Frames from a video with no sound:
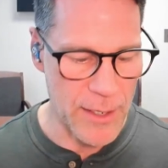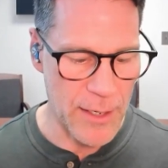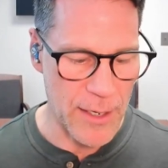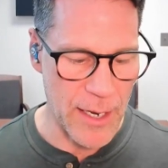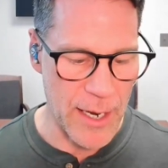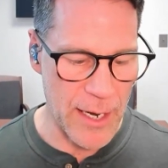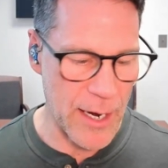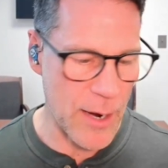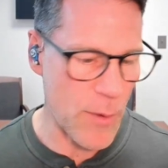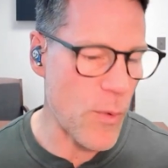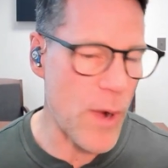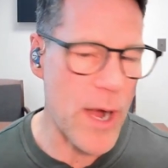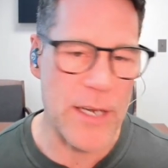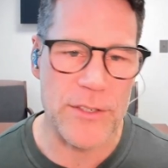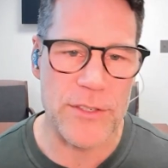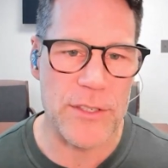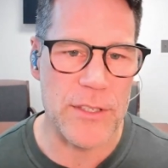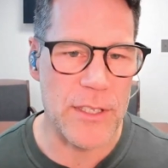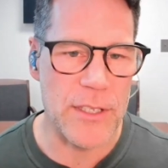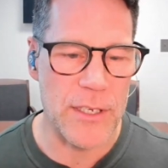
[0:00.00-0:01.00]
And I
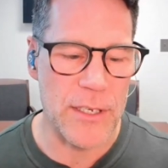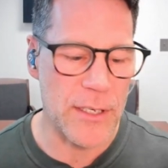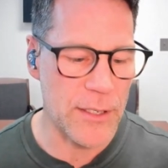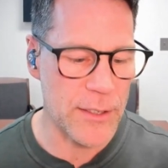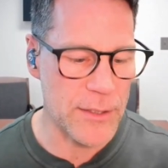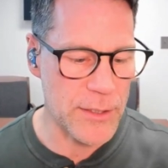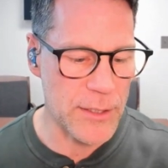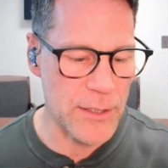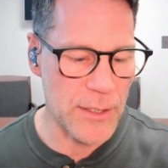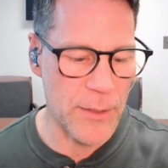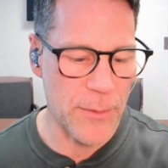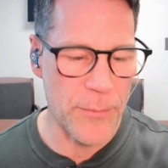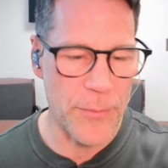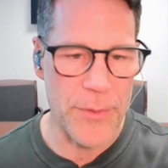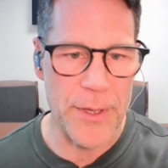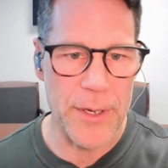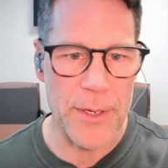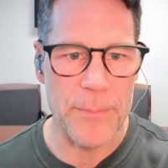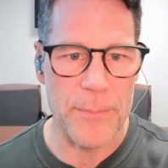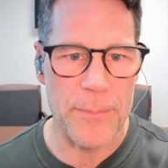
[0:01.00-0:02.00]
watched the
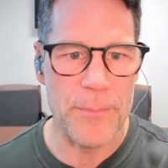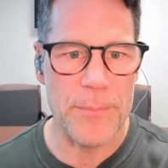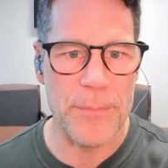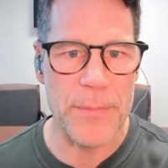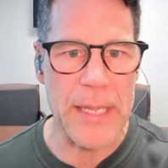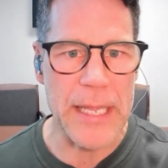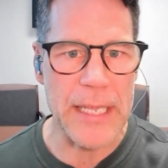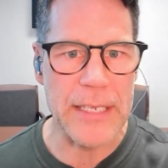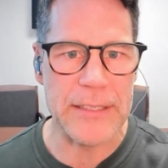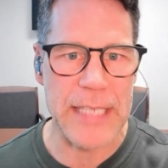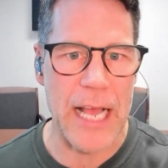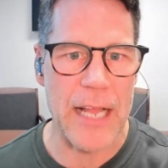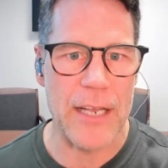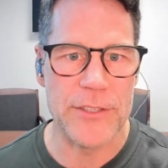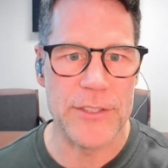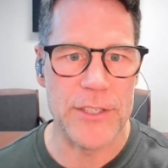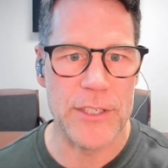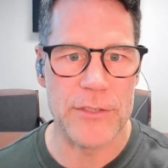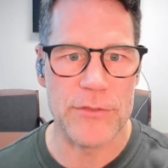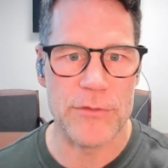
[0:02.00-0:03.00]

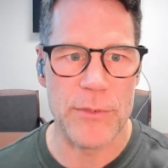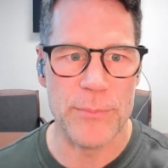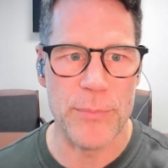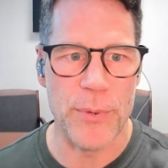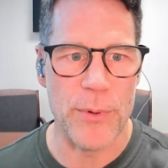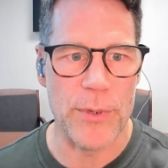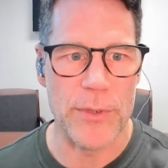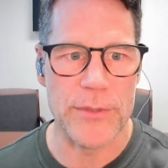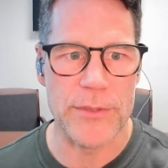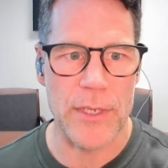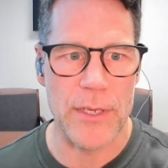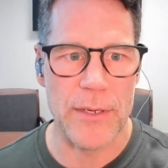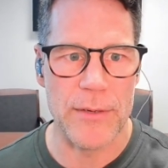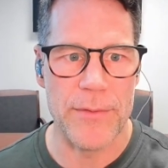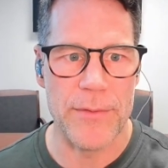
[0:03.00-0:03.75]
intelligence reports of